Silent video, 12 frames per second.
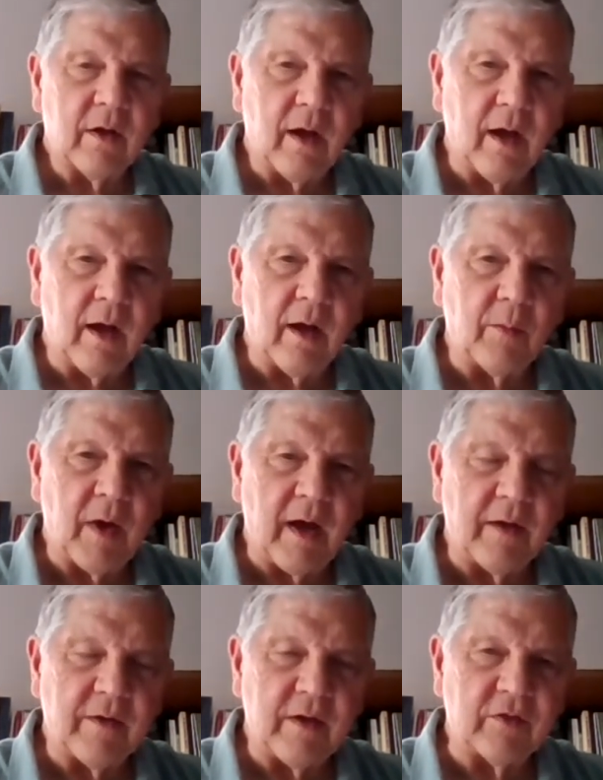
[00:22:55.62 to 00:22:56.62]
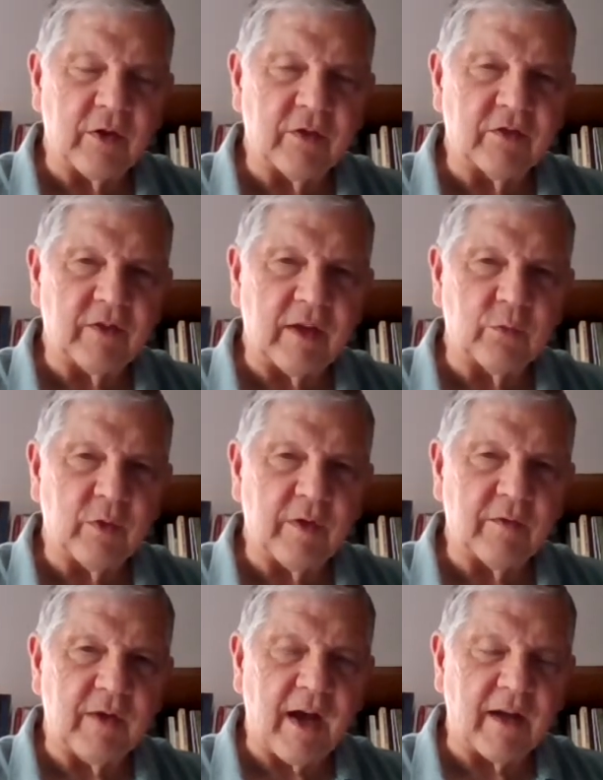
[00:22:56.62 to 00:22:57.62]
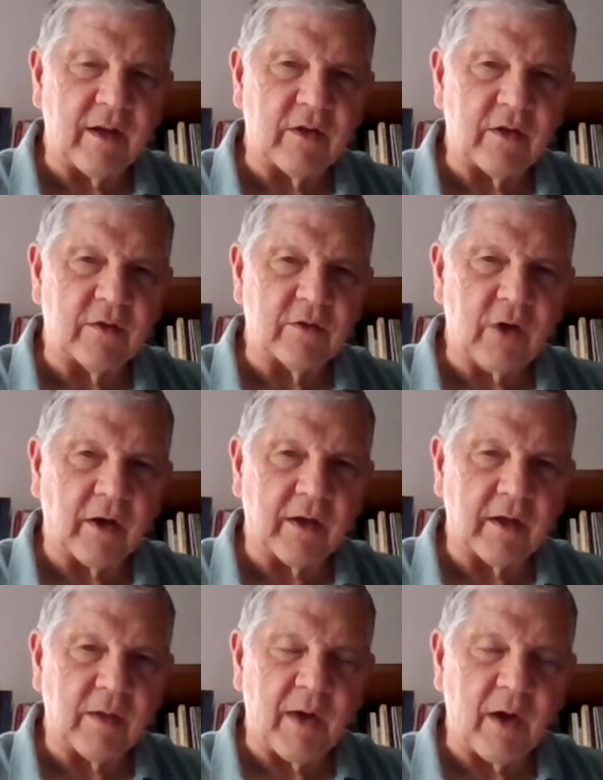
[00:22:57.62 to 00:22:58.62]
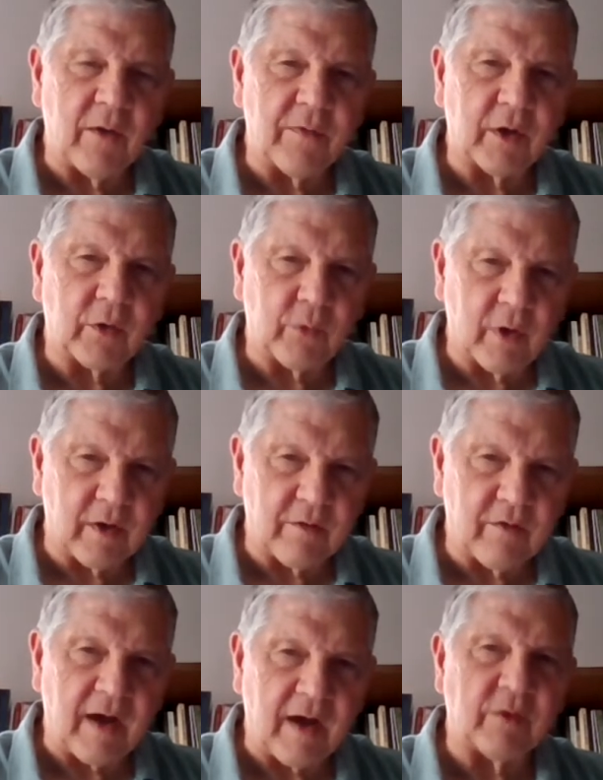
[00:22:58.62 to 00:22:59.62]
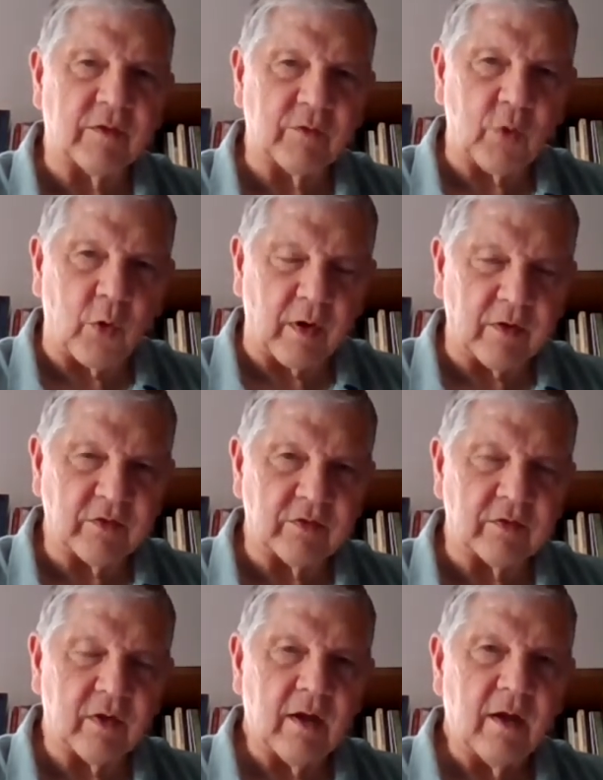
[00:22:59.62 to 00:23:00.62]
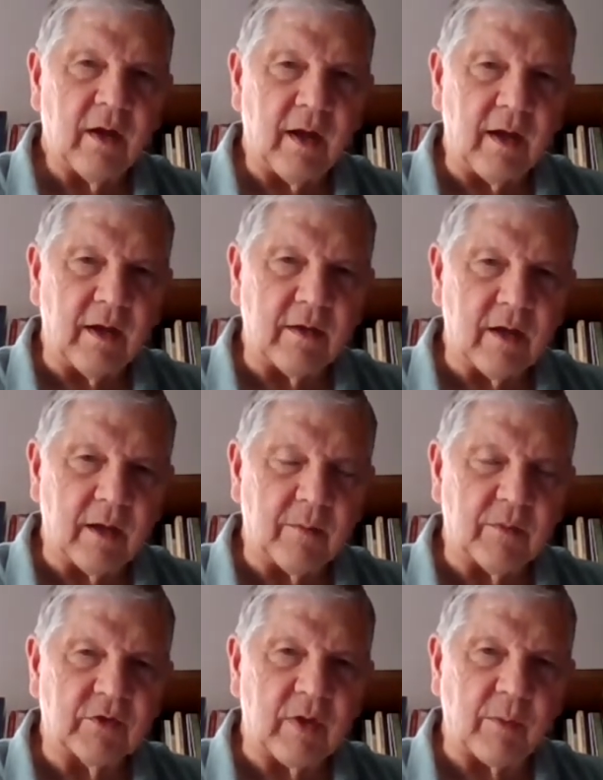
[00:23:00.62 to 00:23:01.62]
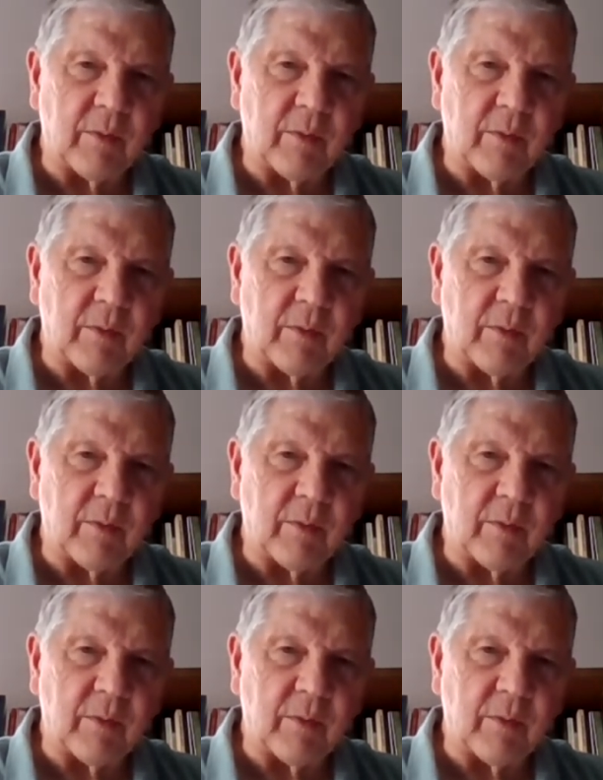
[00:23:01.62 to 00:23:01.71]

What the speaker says: on these Thursdays, we have gotten into talking about the coronavirus, of course, and some of